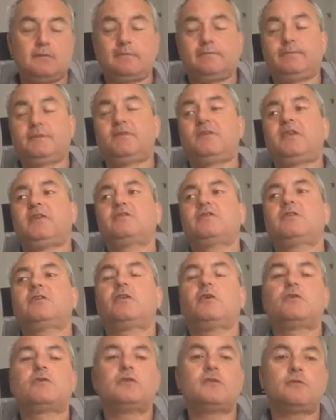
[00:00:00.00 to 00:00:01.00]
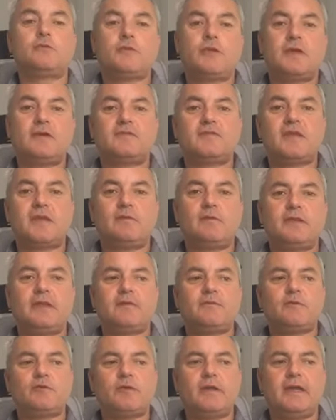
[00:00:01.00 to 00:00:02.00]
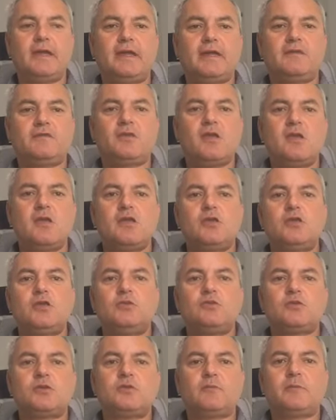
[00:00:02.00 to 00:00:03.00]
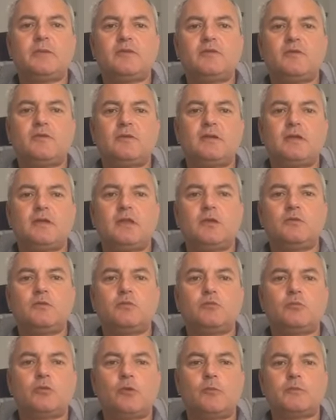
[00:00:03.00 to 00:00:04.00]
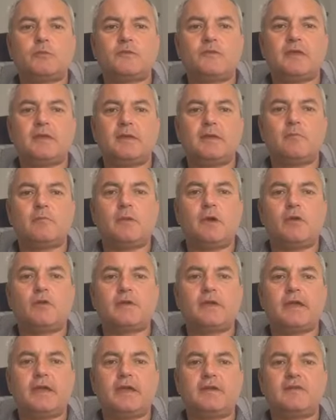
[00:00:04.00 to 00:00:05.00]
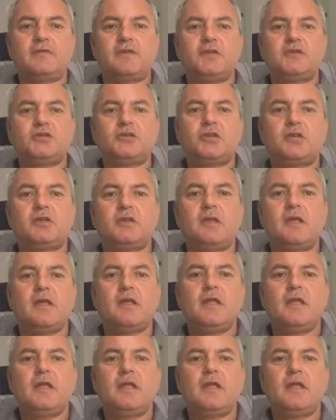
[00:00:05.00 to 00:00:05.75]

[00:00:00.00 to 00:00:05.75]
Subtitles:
6 o'clock on a Thursday, whenever it is, you're going to be doing a local property market edition.